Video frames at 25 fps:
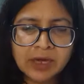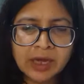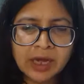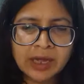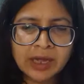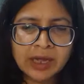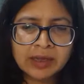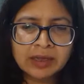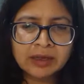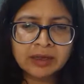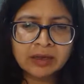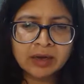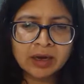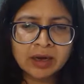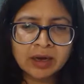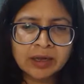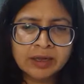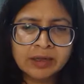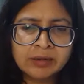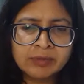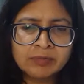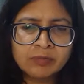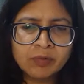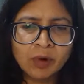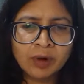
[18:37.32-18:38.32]

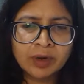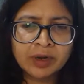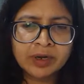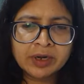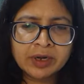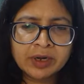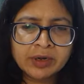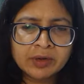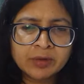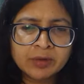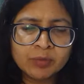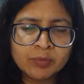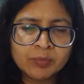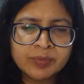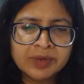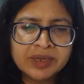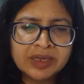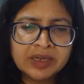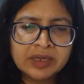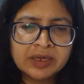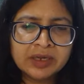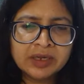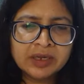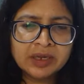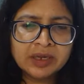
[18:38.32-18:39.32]
I wanted to
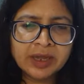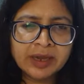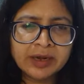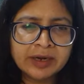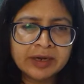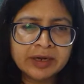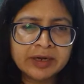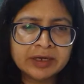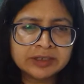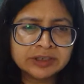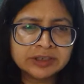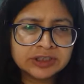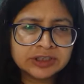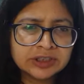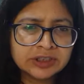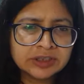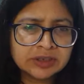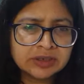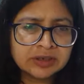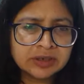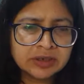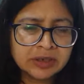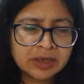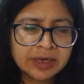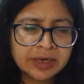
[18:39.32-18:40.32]
be an
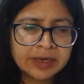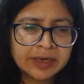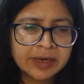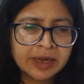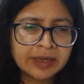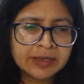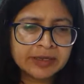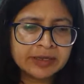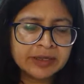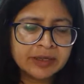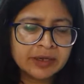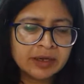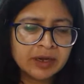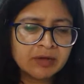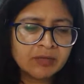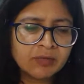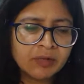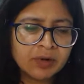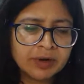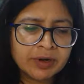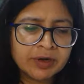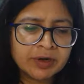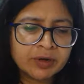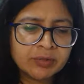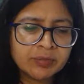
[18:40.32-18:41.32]
engineer, and I think I
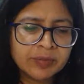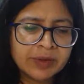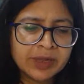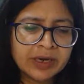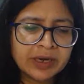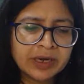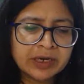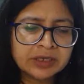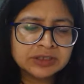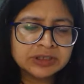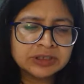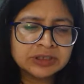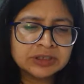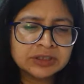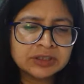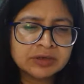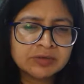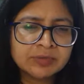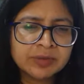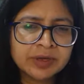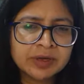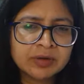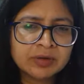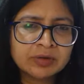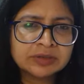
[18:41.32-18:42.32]
wanted to be an
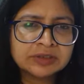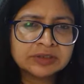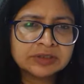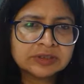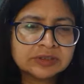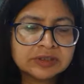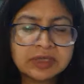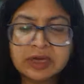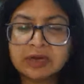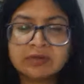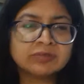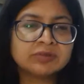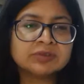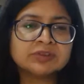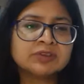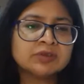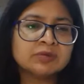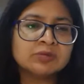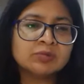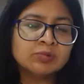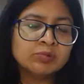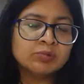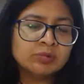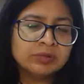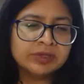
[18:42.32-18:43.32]
engineer because that was
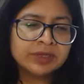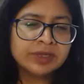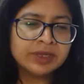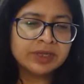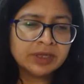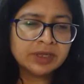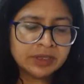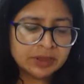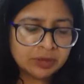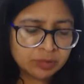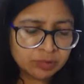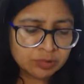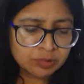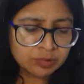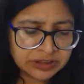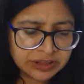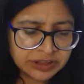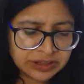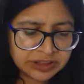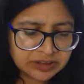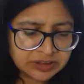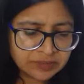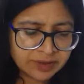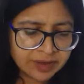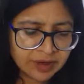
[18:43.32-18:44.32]
the cool thing in those
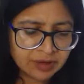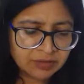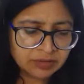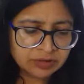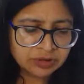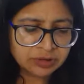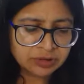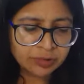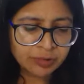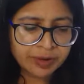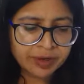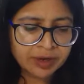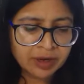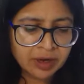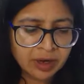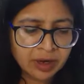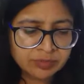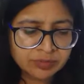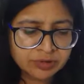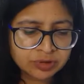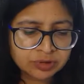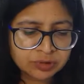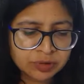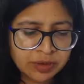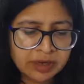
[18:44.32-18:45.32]
days when I was growing
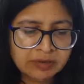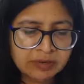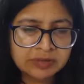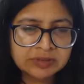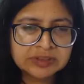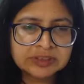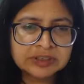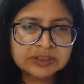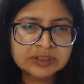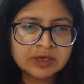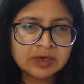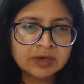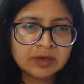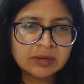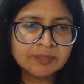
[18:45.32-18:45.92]
up. So I was